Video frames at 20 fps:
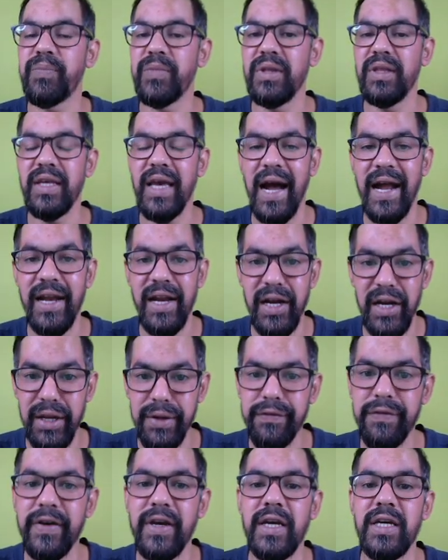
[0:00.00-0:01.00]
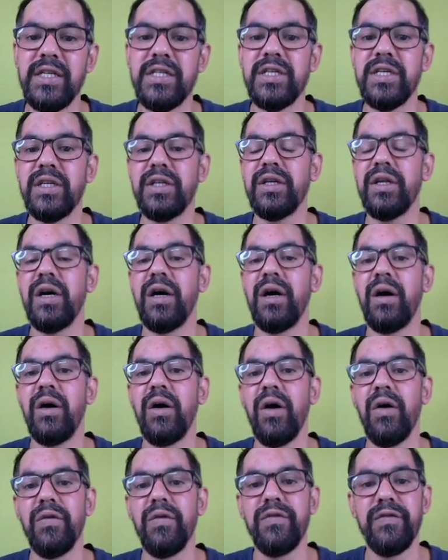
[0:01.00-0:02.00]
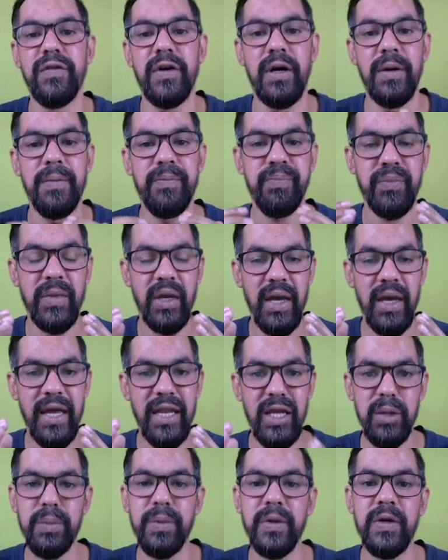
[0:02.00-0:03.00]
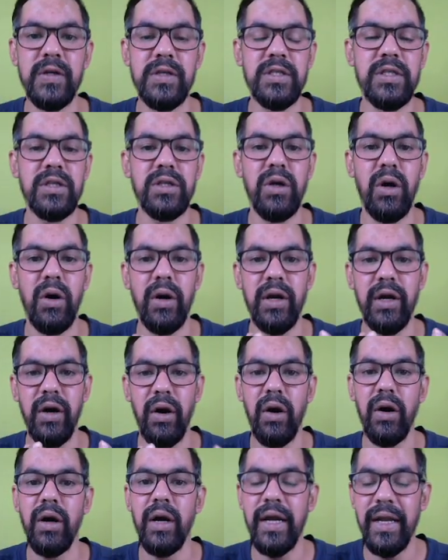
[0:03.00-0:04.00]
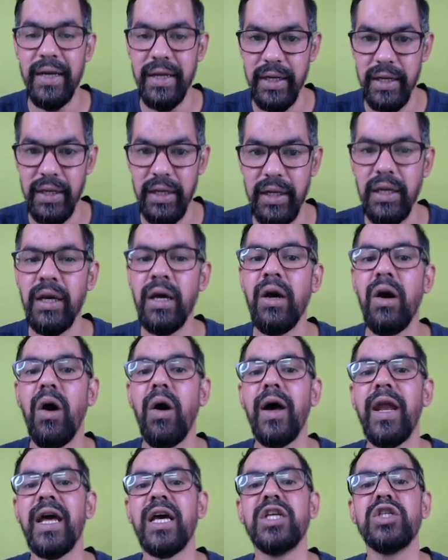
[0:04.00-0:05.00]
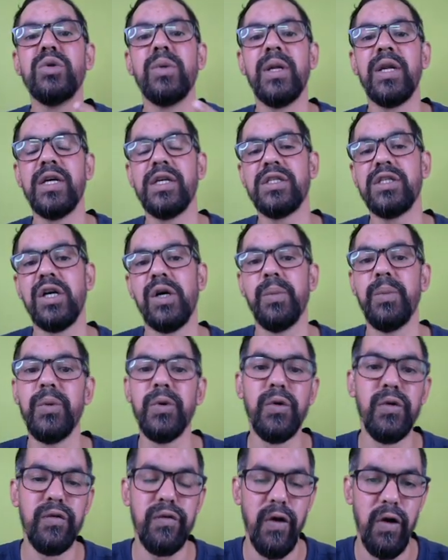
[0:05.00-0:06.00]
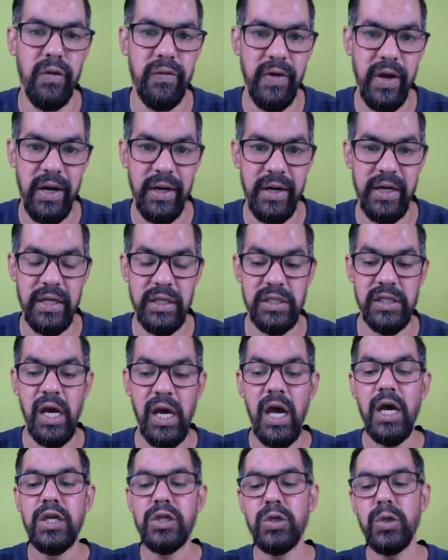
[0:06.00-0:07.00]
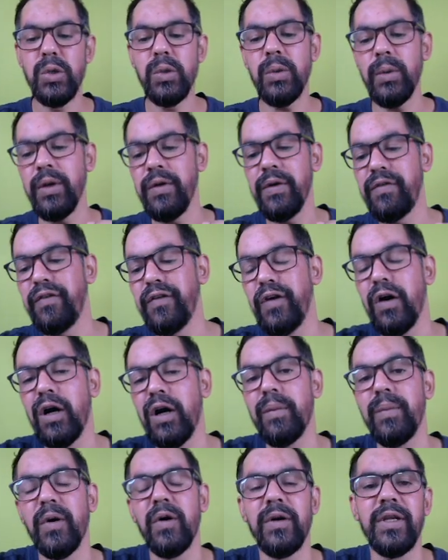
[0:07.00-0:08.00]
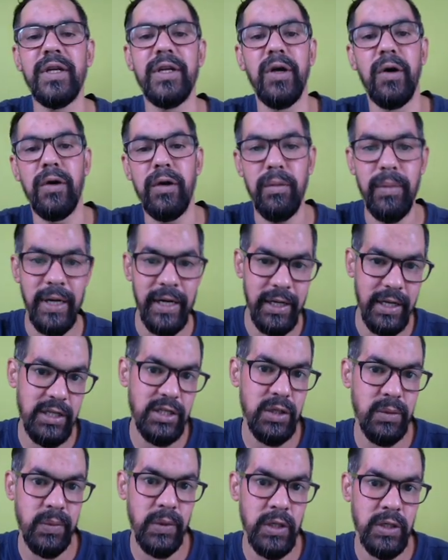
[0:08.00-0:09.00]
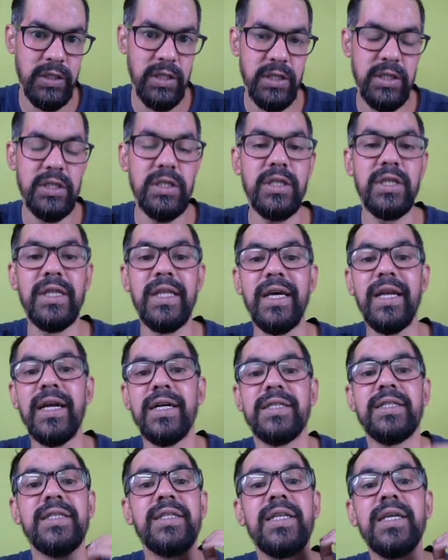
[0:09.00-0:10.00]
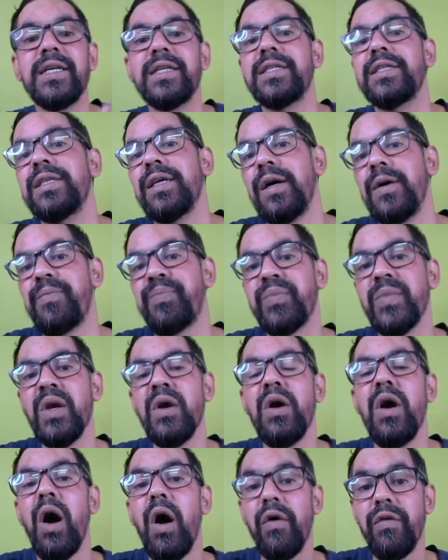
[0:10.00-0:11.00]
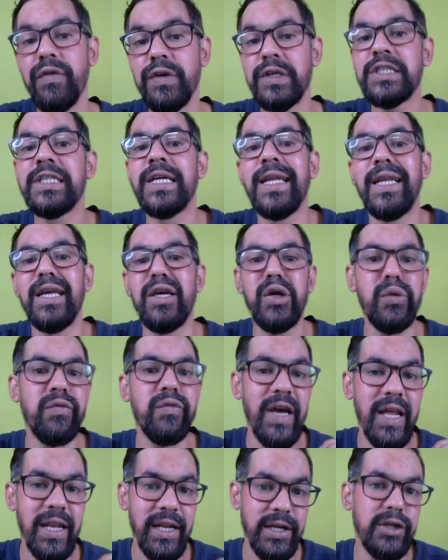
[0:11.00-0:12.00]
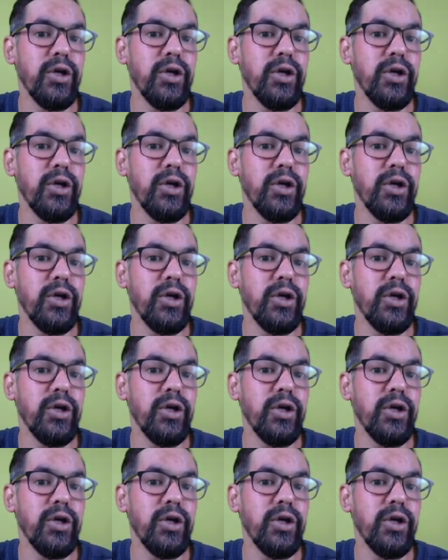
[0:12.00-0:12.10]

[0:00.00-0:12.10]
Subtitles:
the identification of any person or entity, or as well as proof of address. So if you talk about the documentation process, there are six officially valid